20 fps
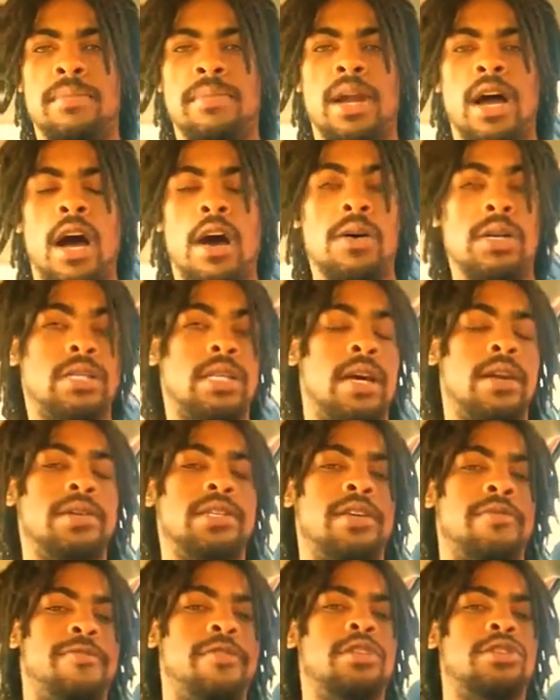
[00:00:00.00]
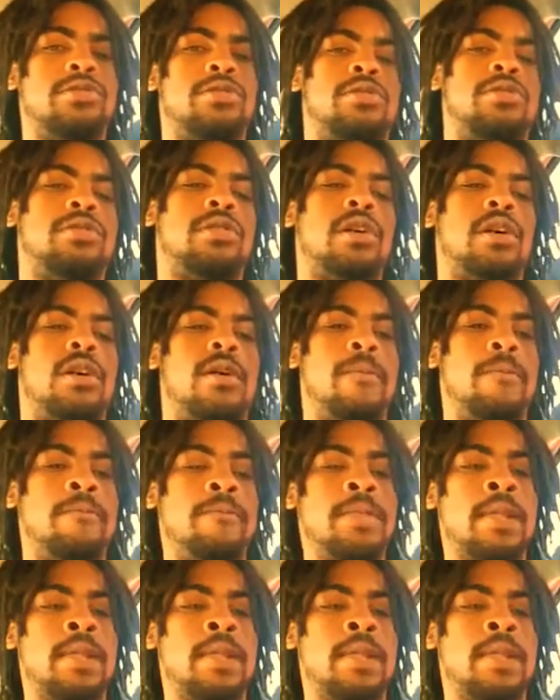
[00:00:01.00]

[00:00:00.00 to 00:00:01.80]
but I always thought it was a physical thought.